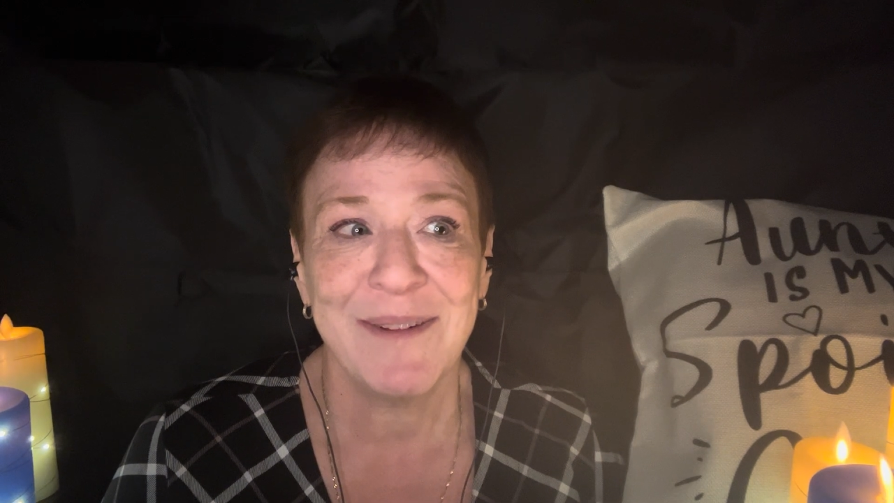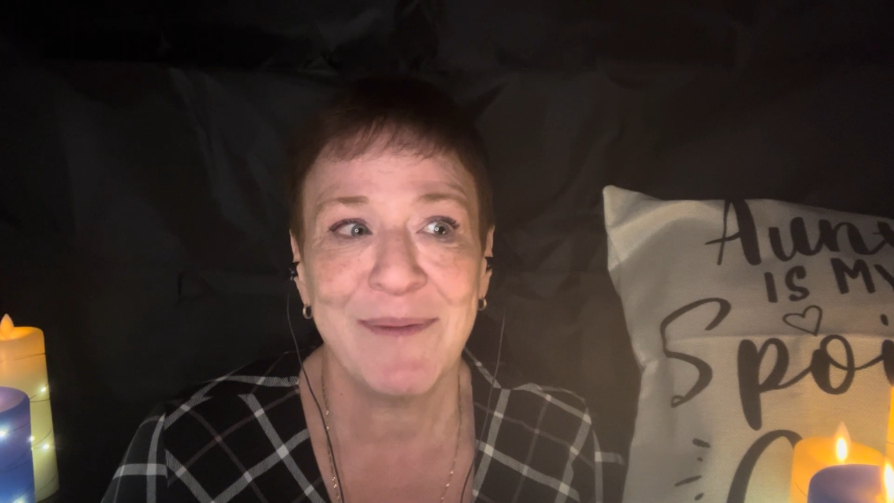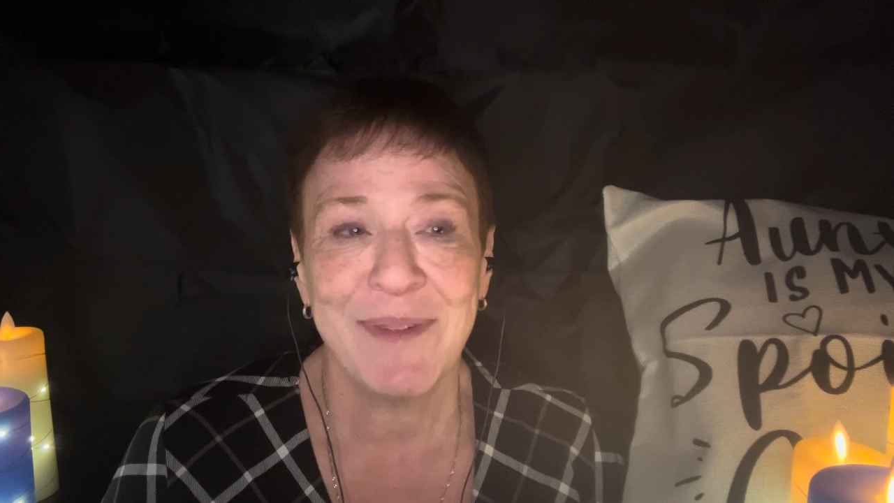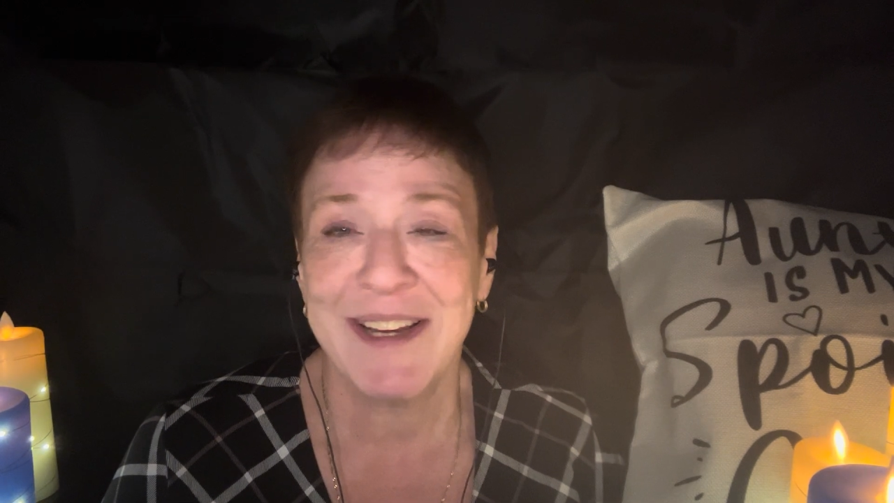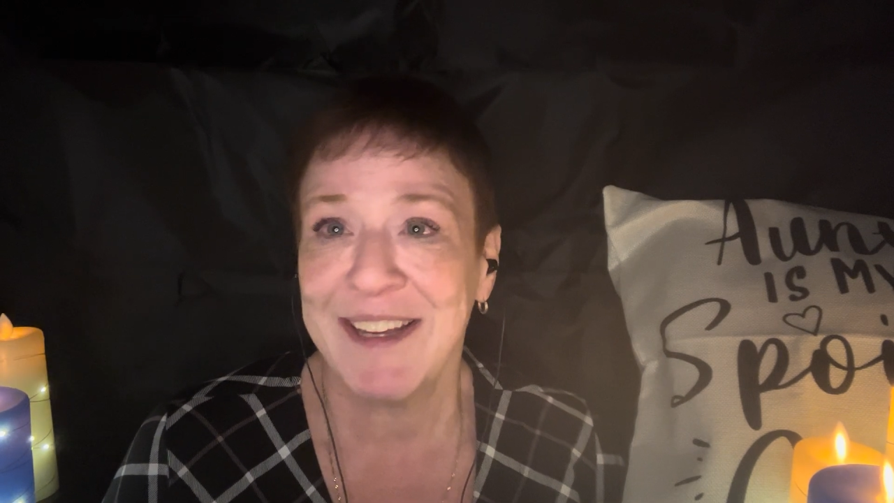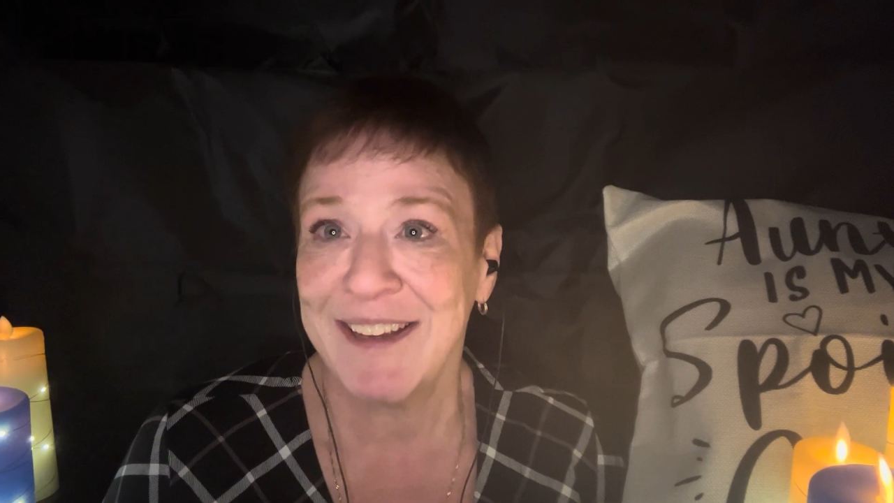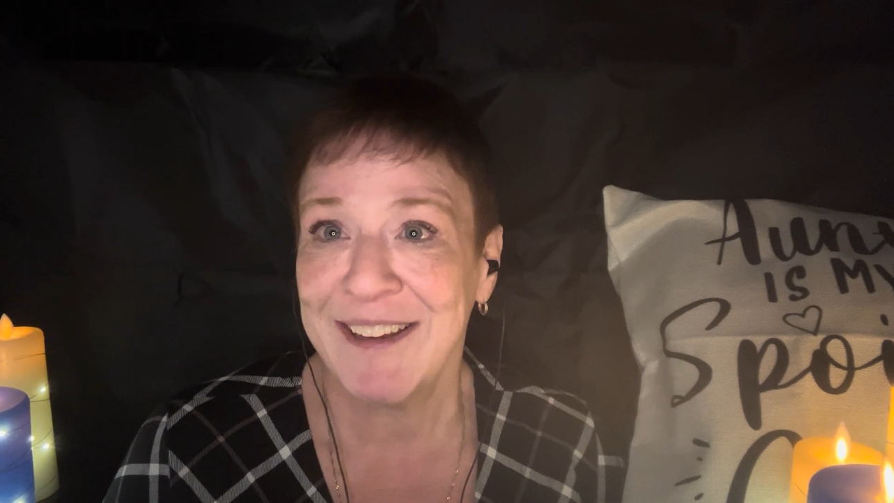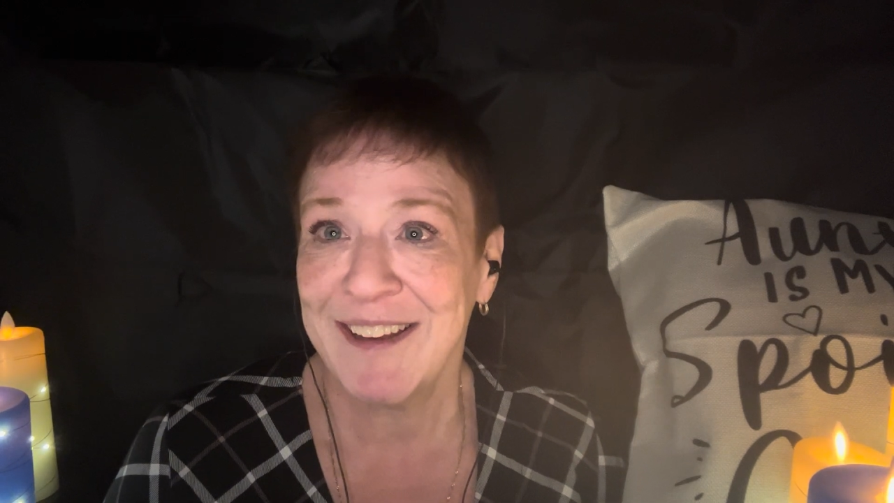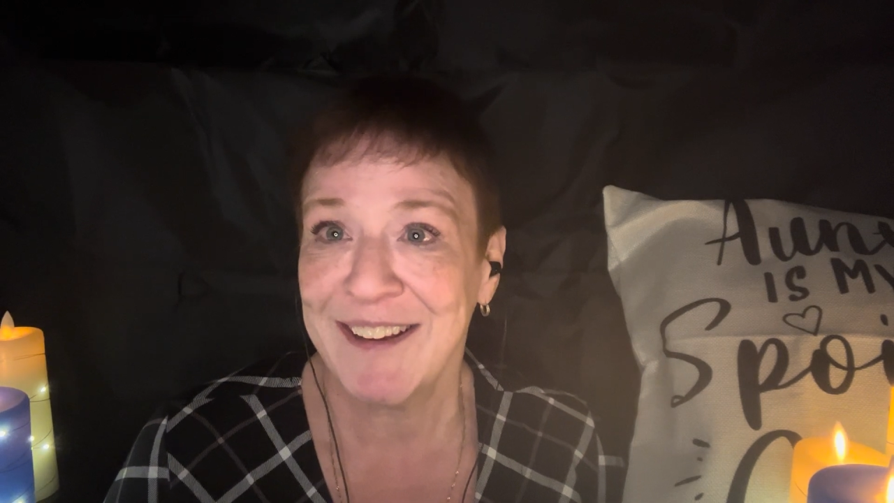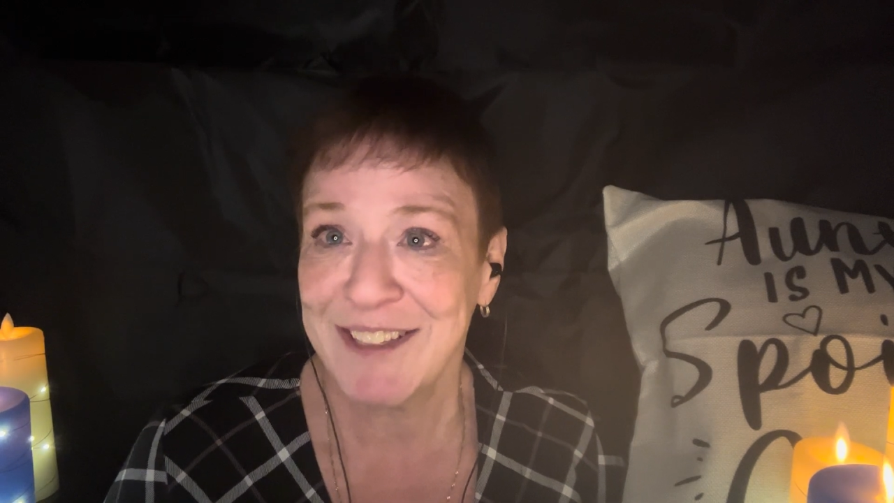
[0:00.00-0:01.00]
My
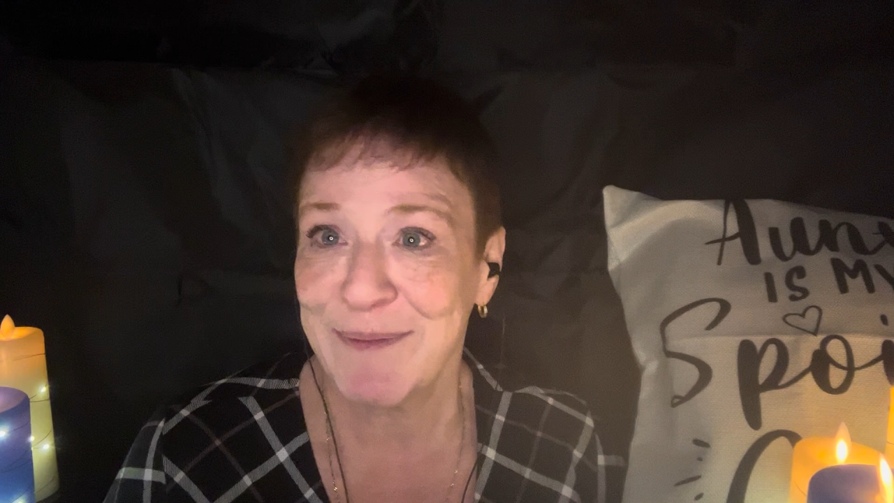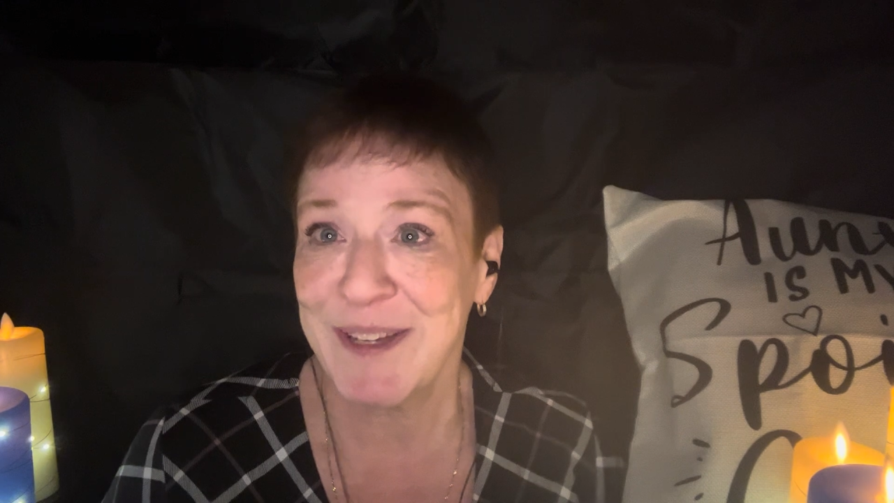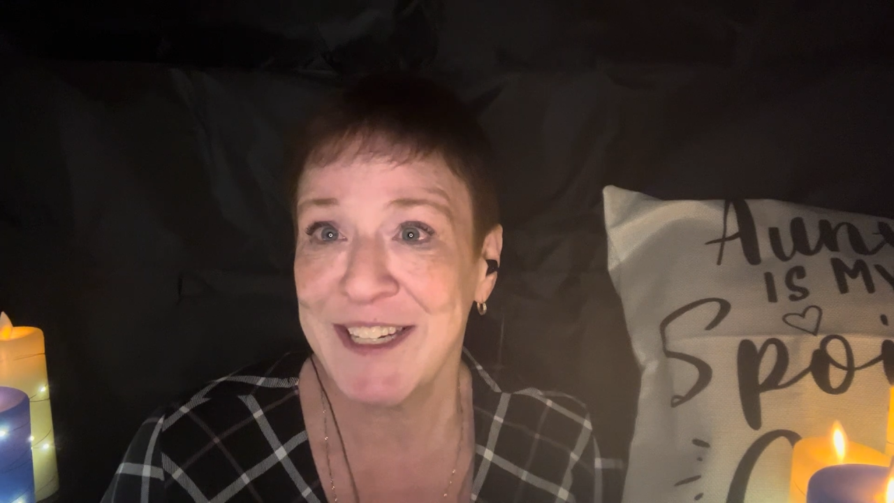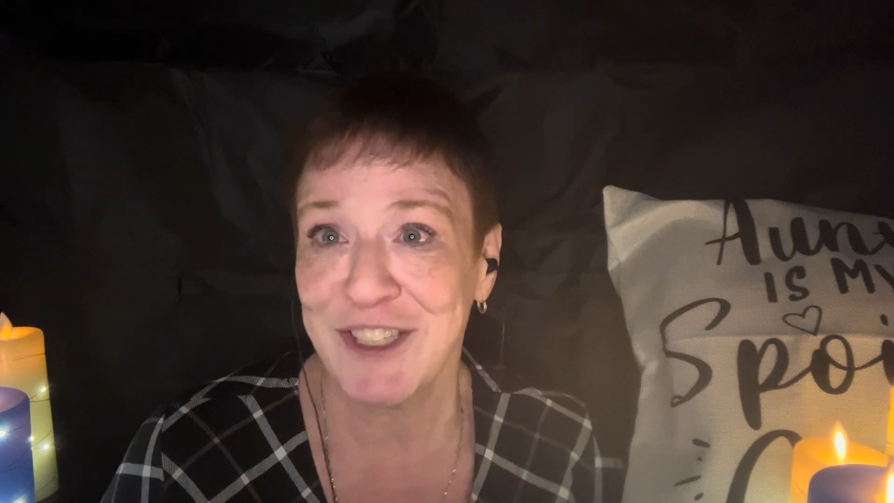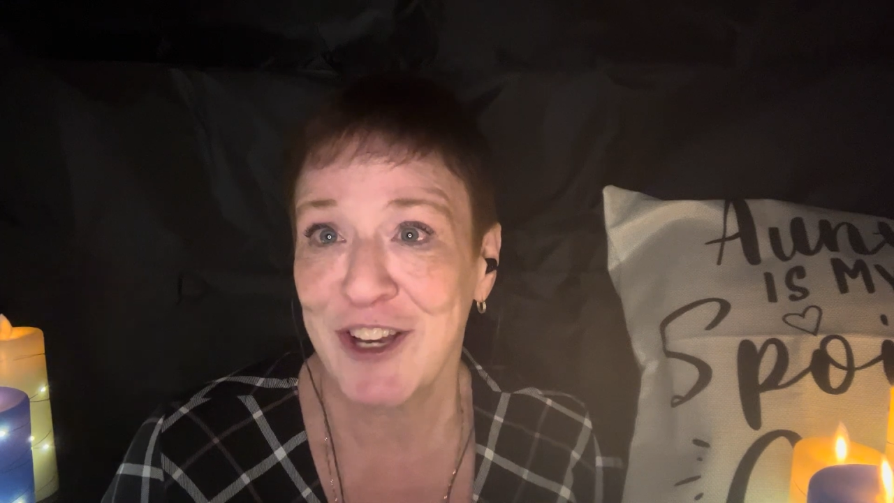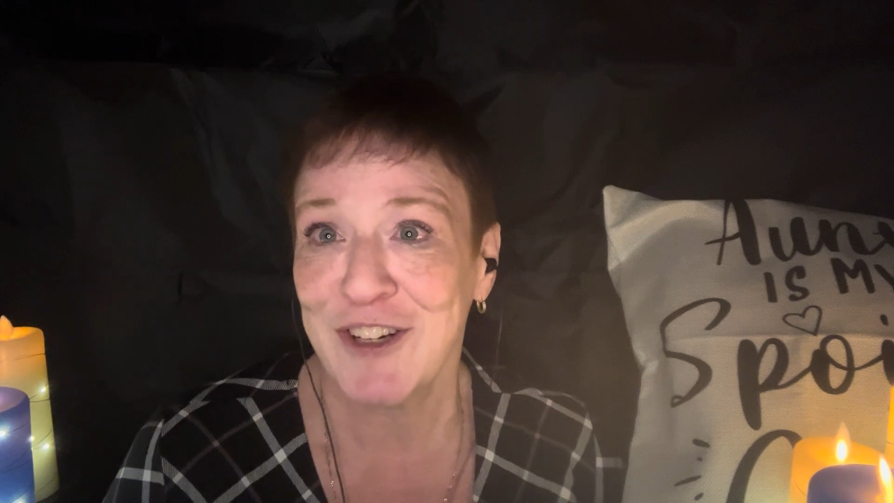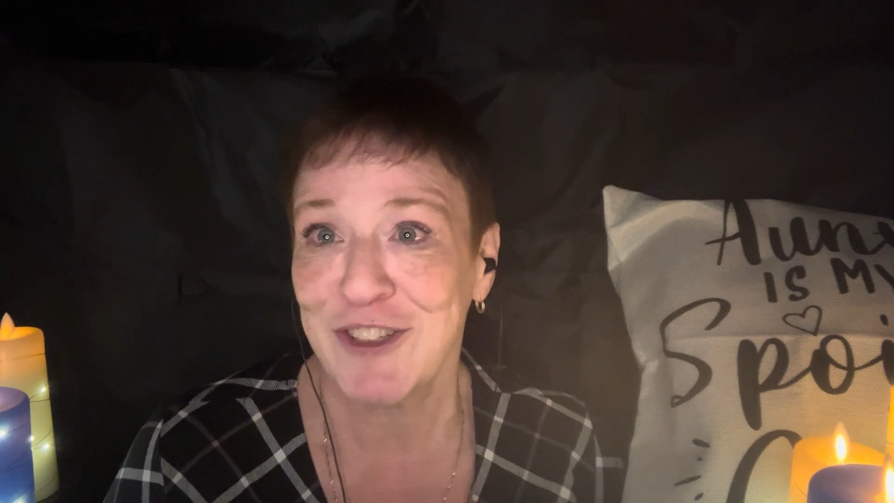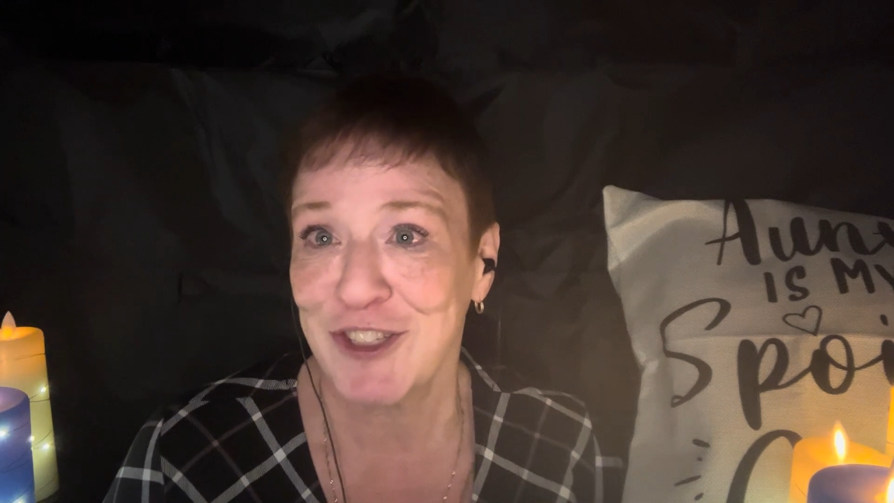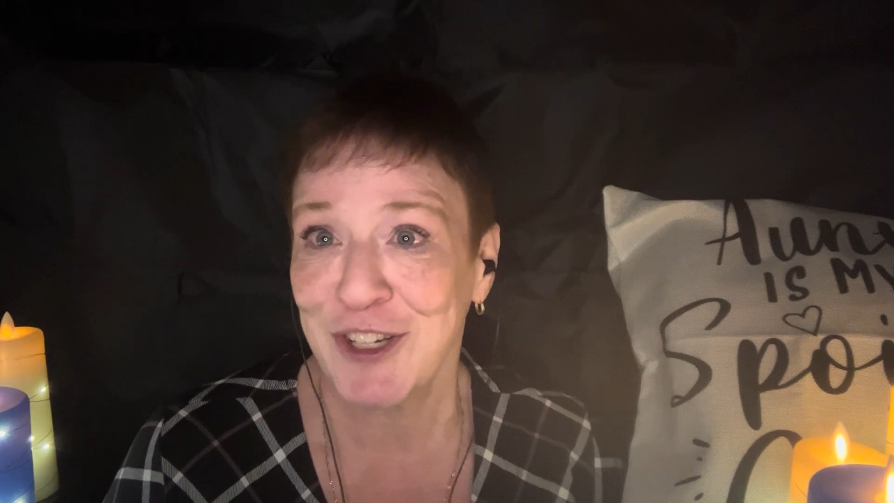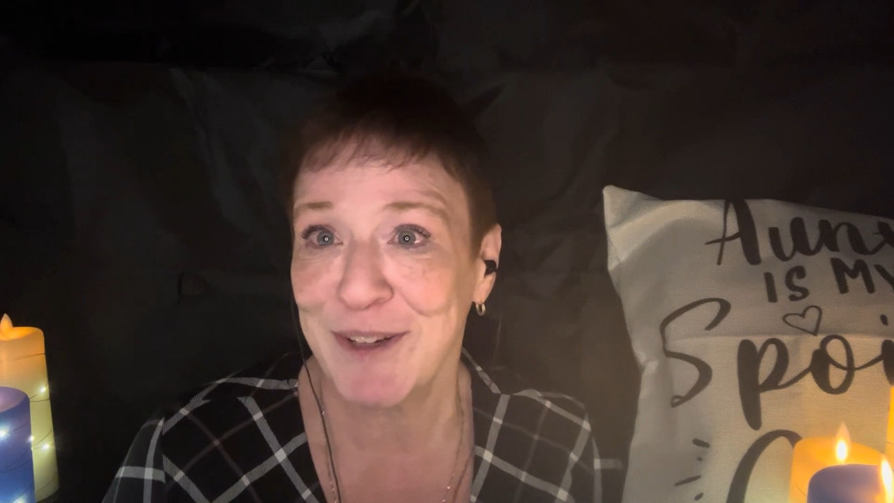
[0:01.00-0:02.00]
husband and daughter
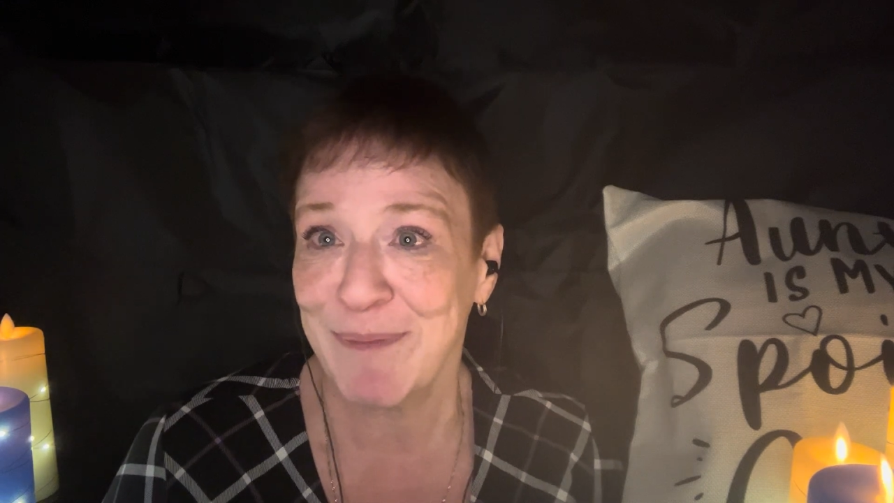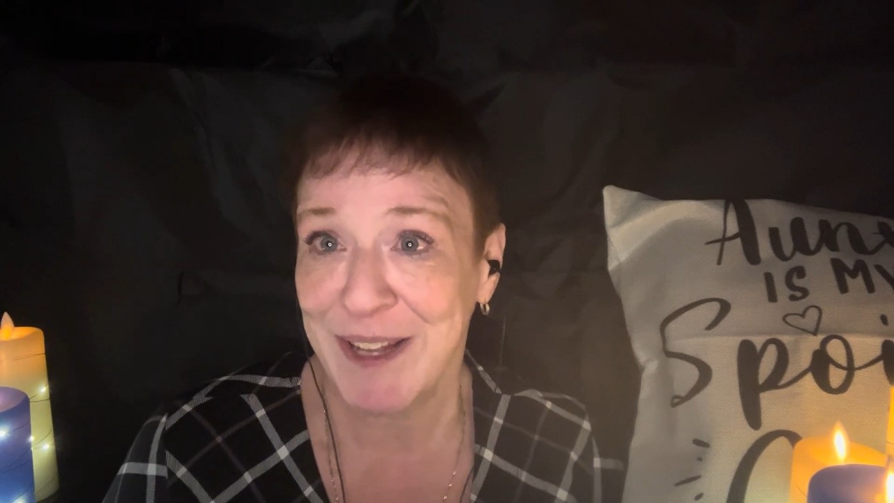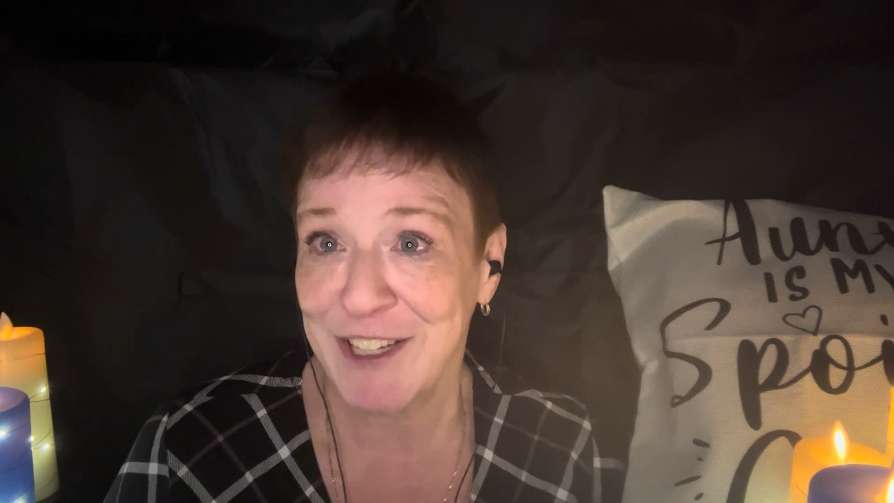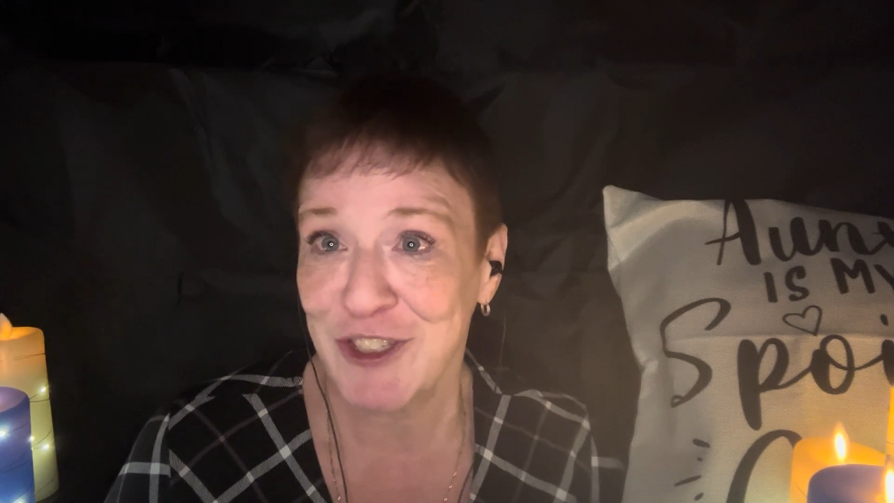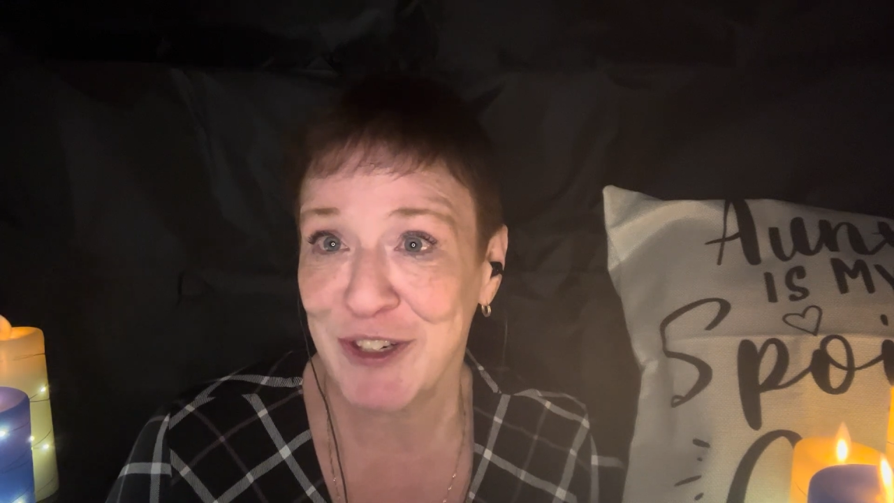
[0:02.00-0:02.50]
took Bella